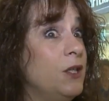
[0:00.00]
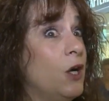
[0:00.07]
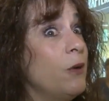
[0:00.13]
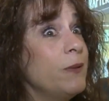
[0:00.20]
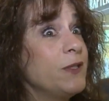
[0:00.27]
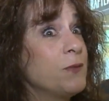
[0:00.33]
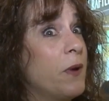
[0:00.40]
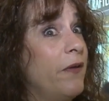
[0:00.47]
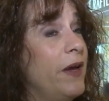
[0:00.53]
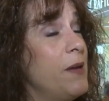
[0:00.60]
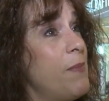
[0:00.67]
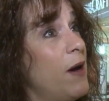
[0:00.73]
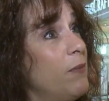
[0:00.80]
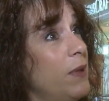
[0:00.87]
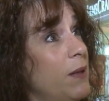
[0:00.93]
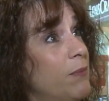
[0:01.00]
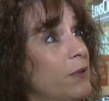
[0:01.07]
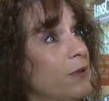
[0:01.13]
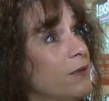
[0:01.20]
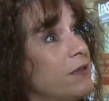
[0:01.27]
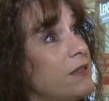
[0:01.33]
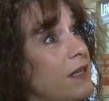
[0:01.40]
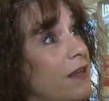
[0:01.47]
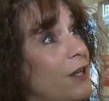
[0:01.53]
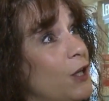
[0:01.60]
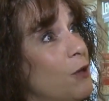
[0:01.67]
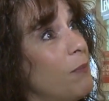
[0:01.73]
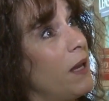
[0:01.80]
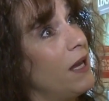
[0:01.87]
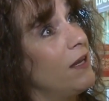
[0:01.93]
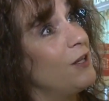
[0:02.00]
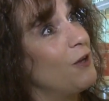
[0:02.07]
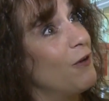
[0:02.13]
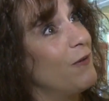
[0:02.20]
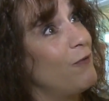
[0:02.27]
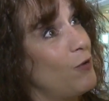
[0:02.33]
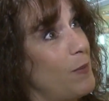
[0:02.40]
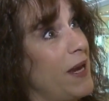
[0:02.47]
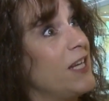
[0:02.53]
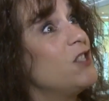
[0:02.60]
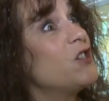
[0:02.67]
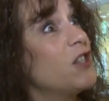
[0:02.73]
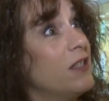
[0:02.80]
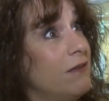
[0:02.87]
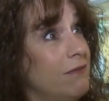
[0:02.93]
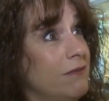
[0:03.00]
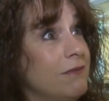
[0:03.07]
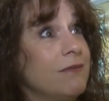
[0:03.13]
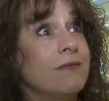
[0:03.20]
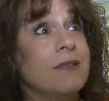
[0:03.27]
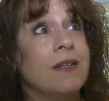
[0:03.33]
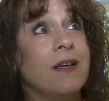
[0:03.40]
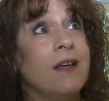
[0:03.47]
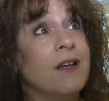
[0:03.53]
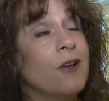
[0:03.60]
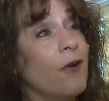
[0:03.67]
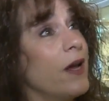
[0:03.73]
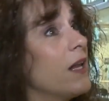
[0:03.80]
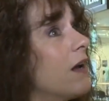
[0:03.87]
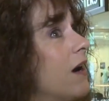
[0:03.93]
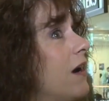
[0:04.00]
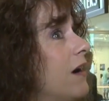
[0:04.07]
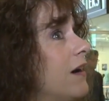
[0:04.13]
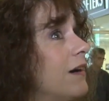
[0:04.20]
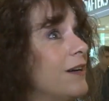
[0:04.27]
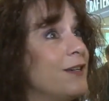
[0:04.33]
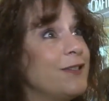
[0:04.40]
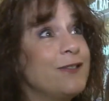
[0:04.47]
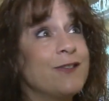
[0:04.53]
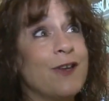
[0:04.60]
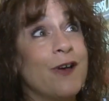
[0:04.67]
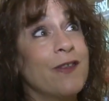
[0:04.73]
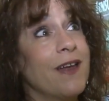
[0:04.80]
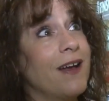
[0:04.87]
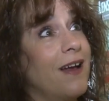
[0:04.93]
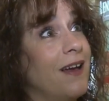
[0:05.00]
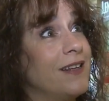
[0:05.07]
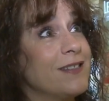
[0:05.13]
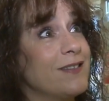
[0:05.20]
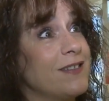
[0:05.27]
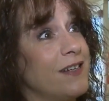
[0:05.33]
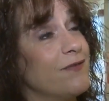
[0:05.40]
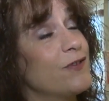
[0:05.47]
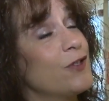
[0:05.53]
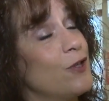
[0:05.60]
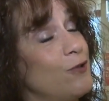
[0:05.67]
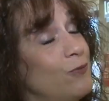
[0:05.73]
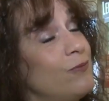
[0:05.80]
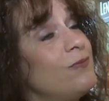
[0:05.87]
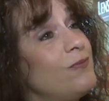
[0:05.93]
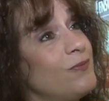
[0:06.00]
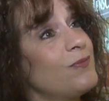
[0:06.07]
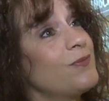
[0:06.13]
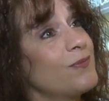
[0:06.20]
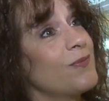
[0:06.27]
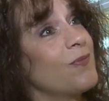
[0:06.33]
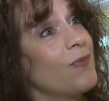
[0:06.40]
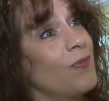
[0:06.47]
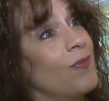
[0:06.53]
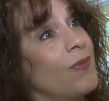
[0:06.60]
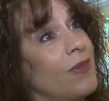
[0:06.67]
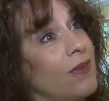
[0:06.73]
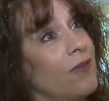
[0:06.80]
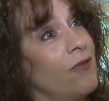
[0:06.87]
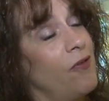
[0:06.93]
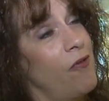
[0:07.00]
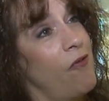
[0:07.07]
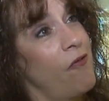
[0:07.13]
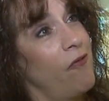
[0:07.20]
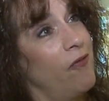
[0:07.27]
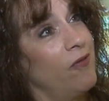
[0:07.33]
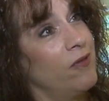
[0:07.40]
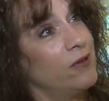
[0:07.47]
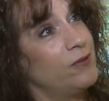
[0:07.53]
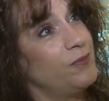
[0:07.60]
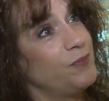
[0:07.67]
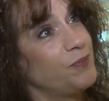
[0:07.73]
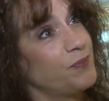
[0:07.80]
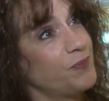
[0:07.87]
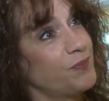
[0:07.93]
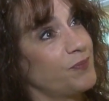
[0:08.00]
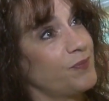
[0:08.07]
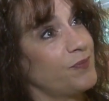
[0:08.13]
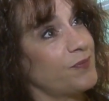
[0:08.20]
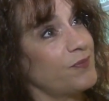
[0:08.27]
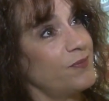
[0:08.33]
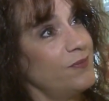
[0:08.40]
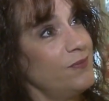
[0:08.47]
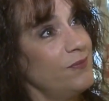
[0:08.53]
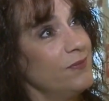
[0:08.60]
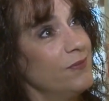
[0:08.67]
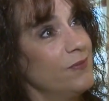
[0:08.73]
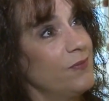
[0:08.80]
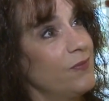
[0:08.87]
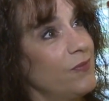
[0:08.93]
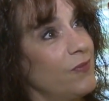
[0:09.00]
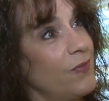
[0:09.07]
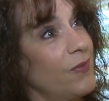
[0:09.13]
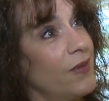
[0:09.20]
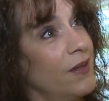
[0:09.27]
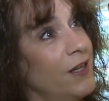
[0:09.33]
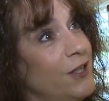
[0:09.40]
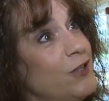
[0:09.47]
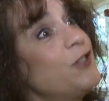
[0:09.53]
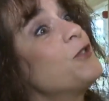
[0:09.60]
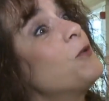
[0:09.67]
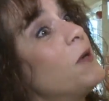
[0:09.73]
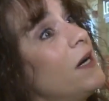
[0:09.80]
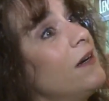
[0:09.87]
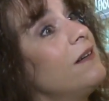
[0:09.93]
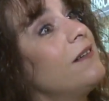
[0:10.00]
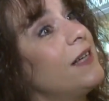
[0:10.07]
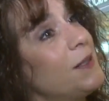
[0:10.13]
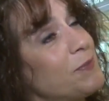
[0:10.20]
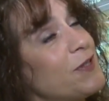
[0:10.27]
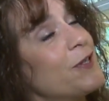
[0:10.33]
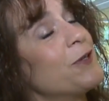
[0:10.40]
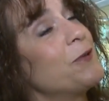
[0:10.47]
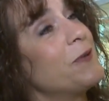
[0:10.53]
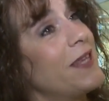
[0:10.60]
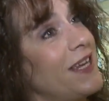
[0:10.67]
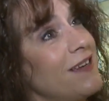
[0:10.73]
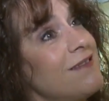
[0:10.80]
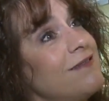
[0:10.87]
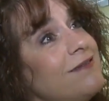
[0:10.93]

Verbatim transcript: You always worry about people stealing your PIN, your information, credit cards, all that kind of stuff. So, so the more you can do without a physical exchange, the better, probably. Sure, absolutely.